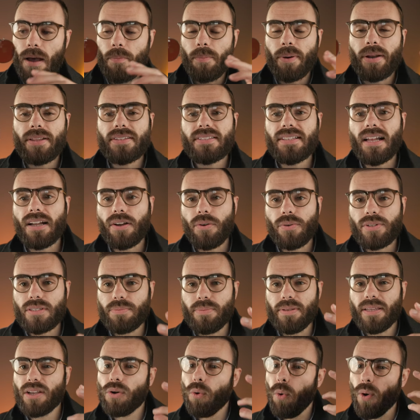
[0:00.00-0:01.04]
but it's not going to
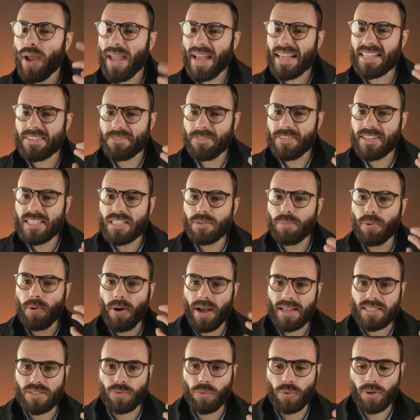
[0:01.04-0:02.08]
be quite as visible
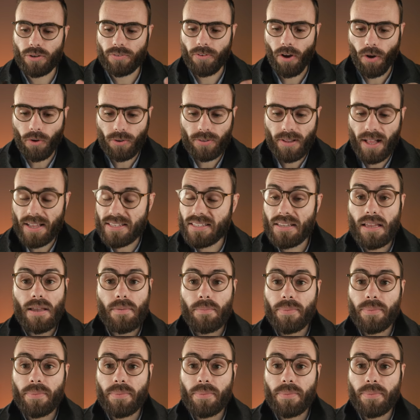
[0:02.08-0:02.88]
as it would with all glass.